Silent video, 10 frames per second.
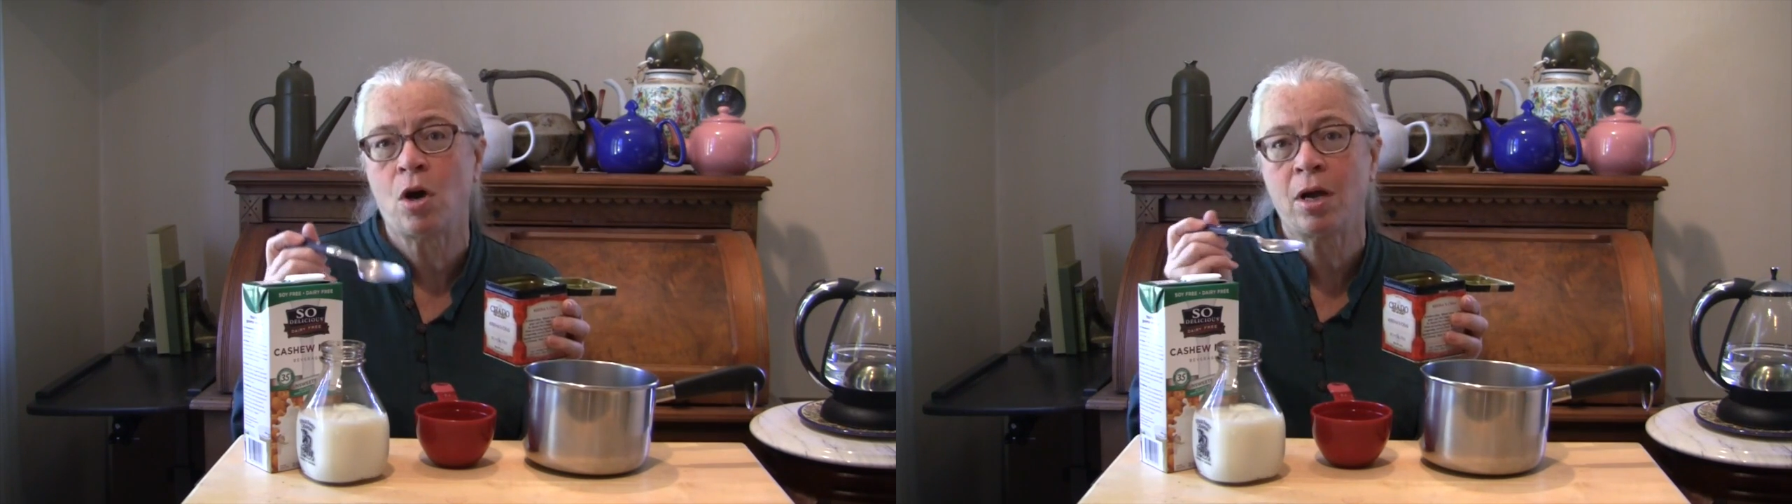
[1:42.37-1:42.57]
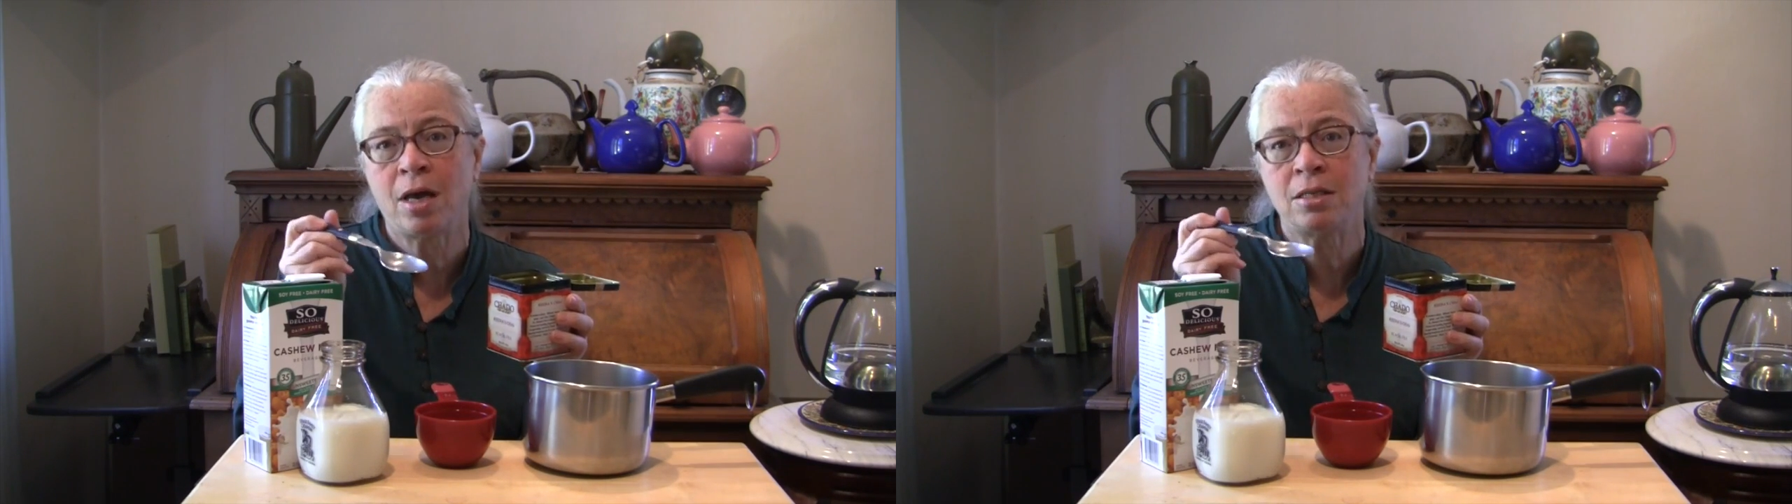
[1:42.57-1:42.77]
or
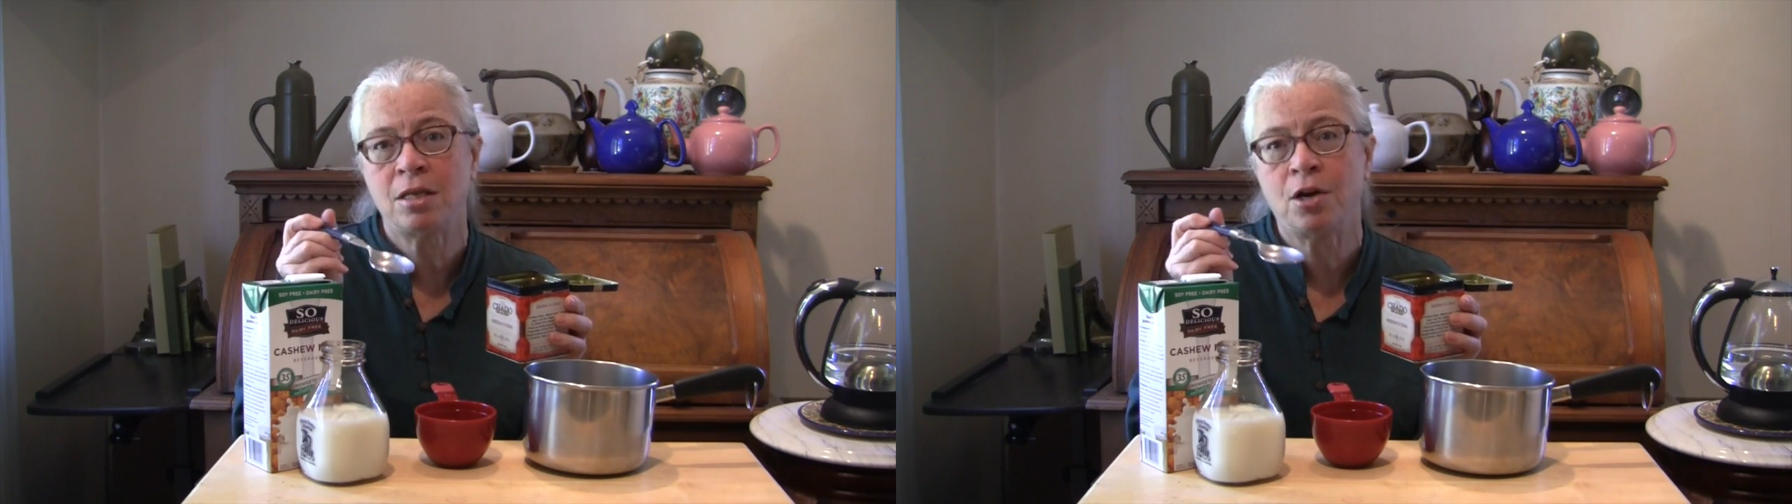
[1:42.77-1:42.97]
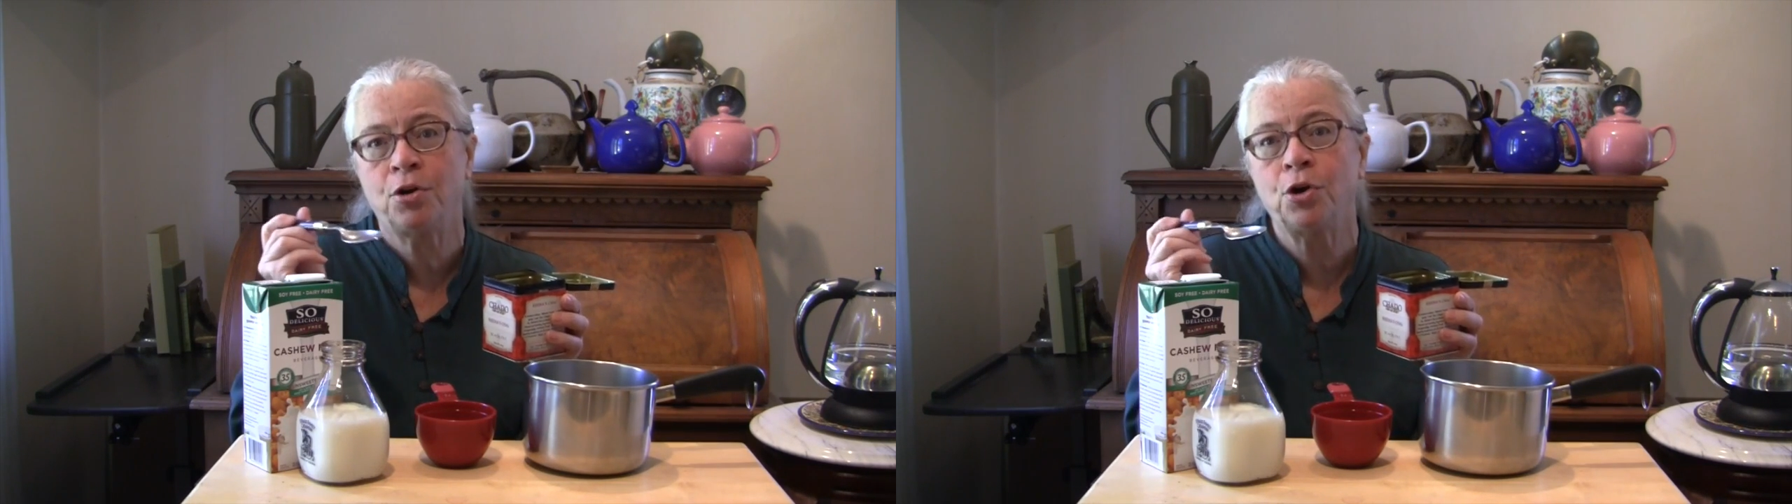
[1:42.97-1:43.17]
cut,
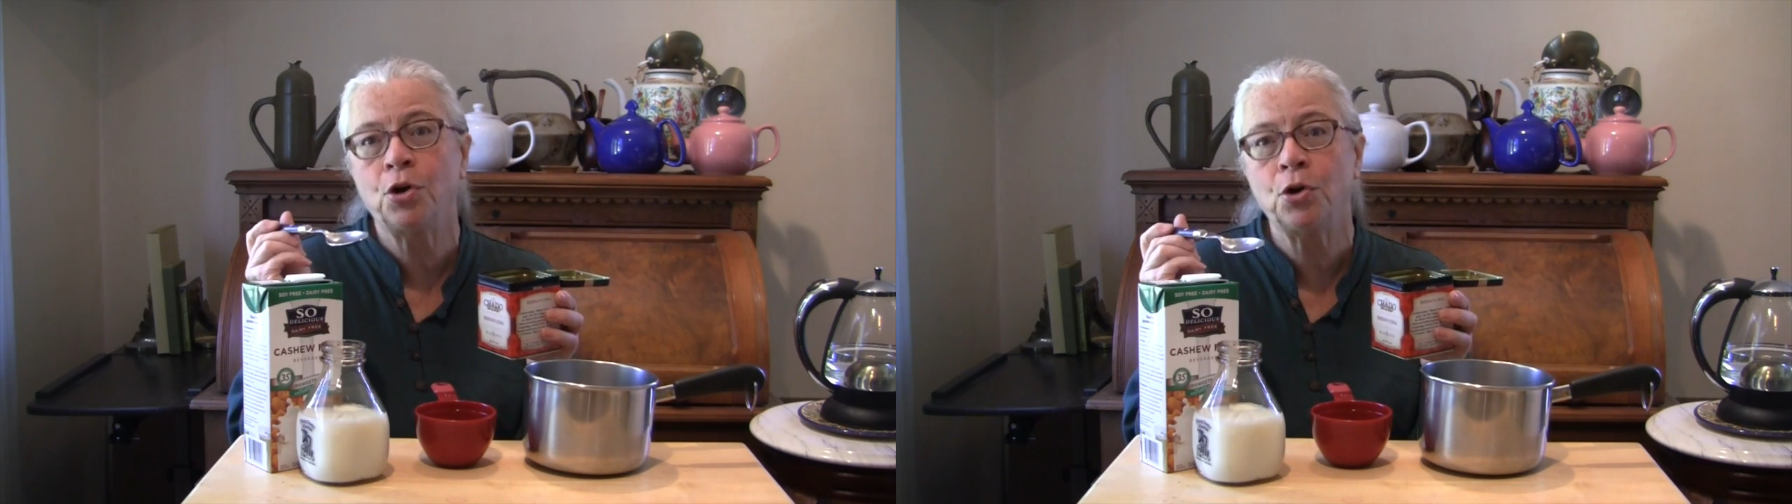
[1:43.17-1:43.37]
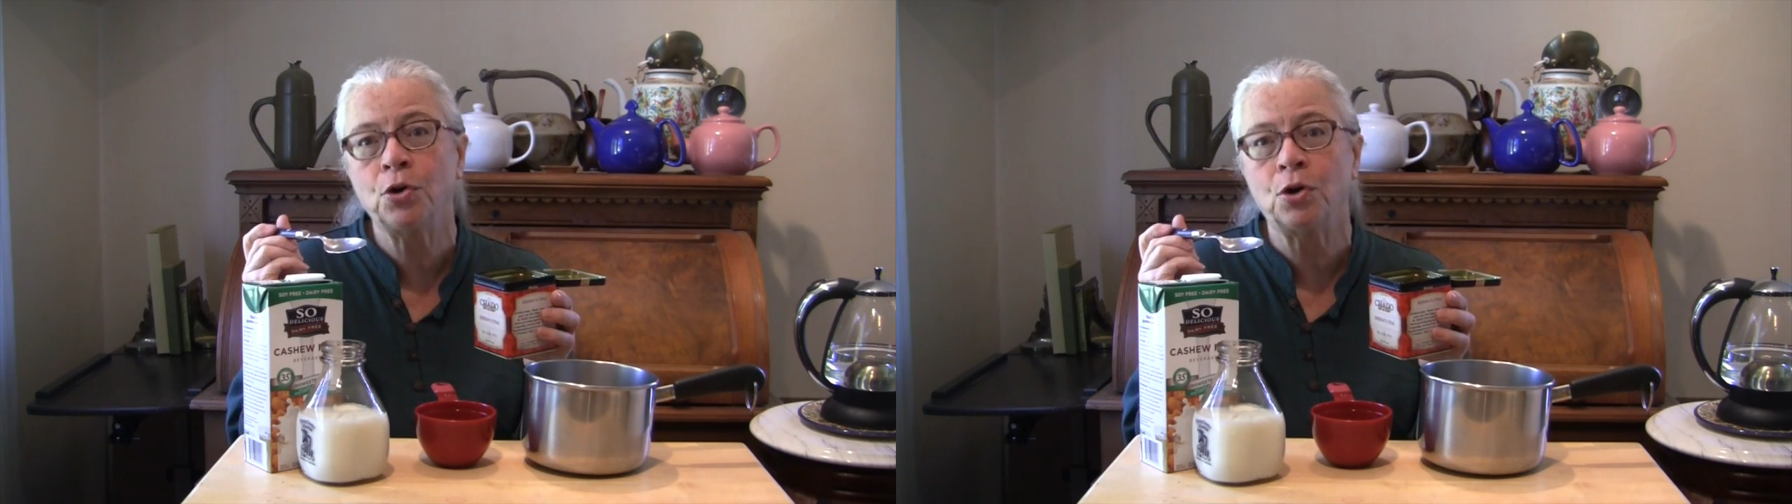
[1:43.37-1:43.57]
tear,
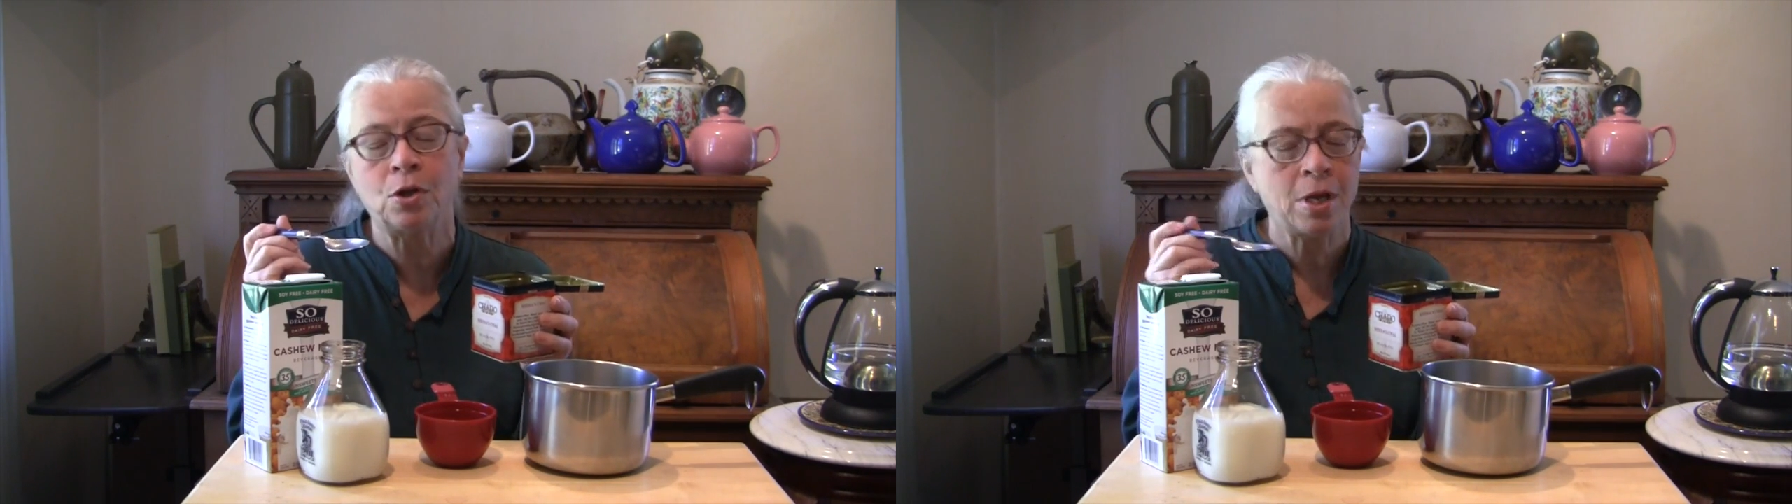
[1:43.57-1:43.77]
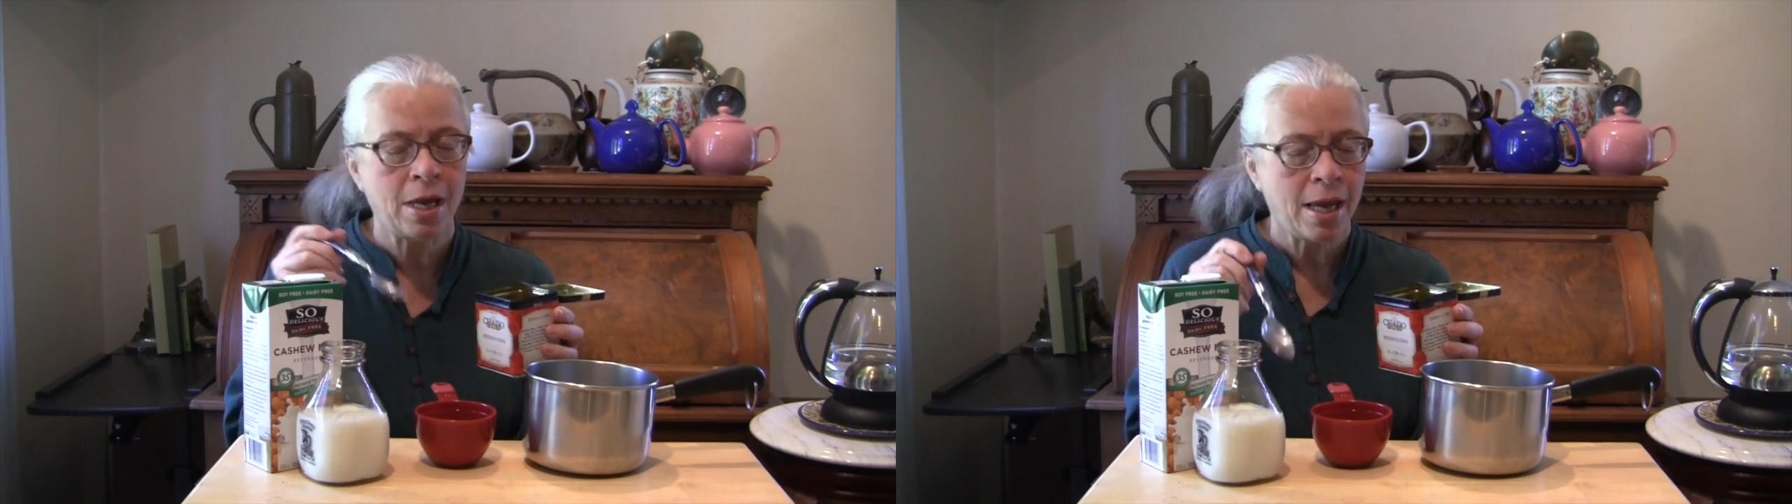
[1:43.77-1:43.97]
curl.